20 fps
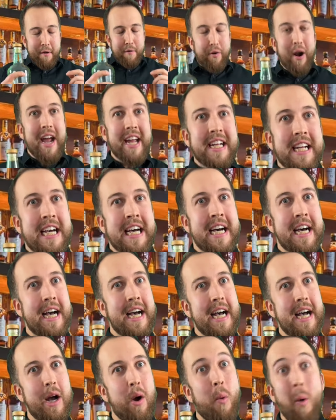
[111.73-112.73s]
Frank,
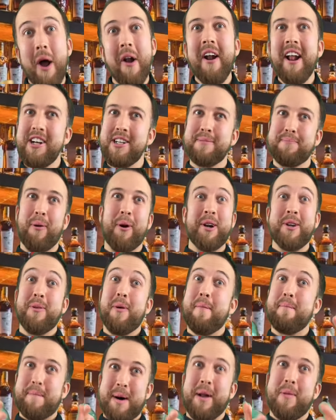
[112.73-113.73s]
why don't I just pour you
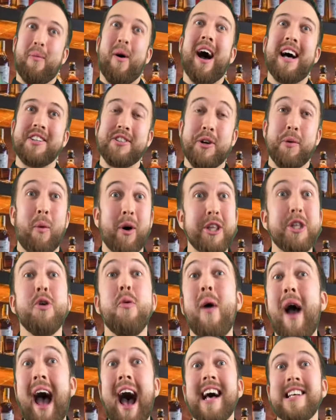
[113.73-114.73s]
a Budweiser? While
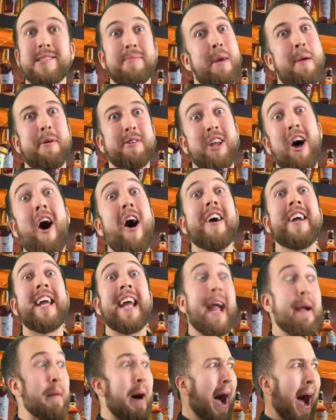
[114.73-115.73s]
you asked me about the hockey
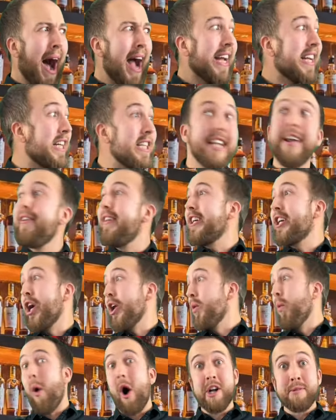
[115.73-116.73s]
game I clearly
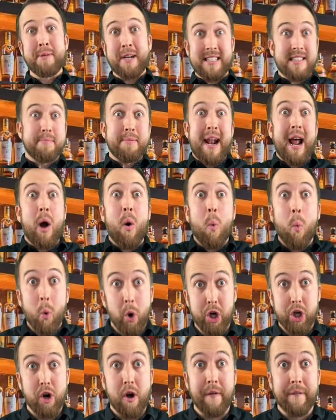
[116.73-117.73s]
couldn't watch because I've been at
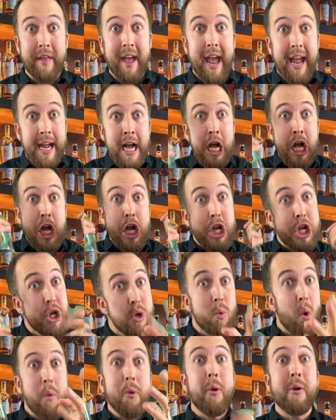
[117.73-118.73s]
work all day.
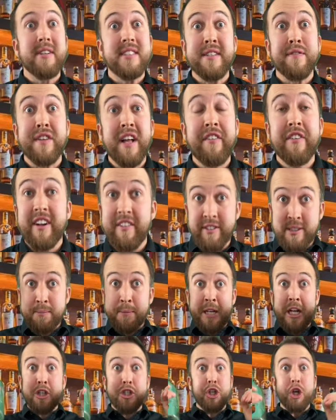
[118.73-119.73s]
You won't notice the flavor difference
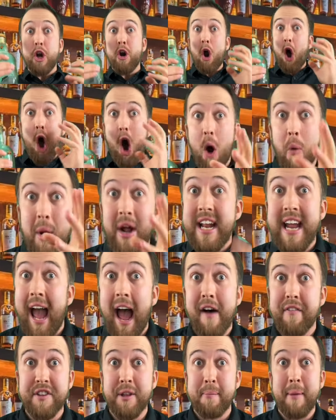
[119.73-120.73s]
because you're already
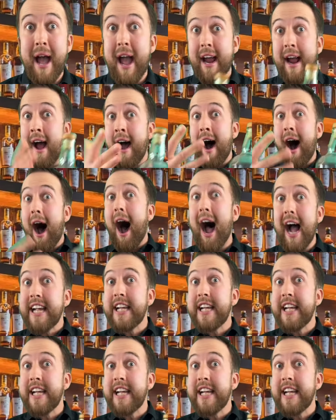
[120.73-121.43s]
half in the bag. I